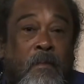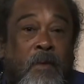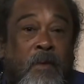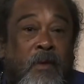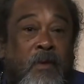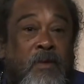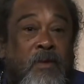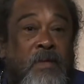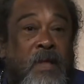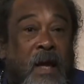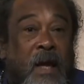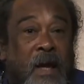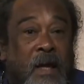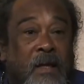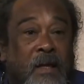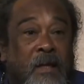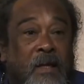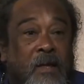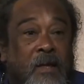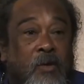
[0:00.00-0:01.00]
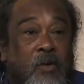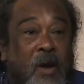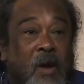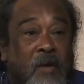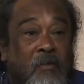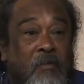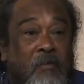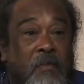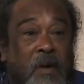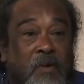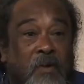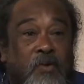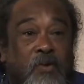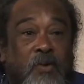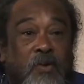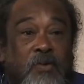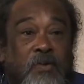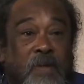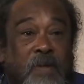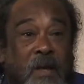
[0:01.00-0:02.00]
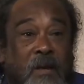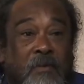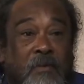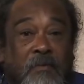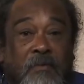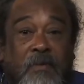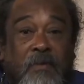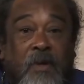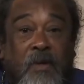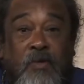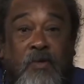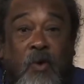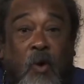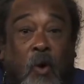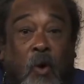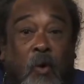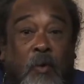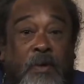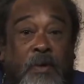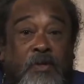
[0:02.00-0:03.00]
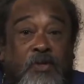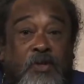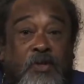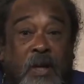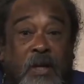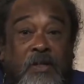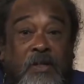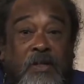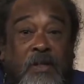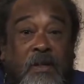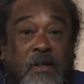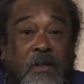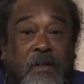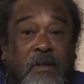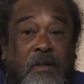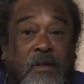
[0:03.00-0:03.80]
Because the idea you have about yourself is always changing.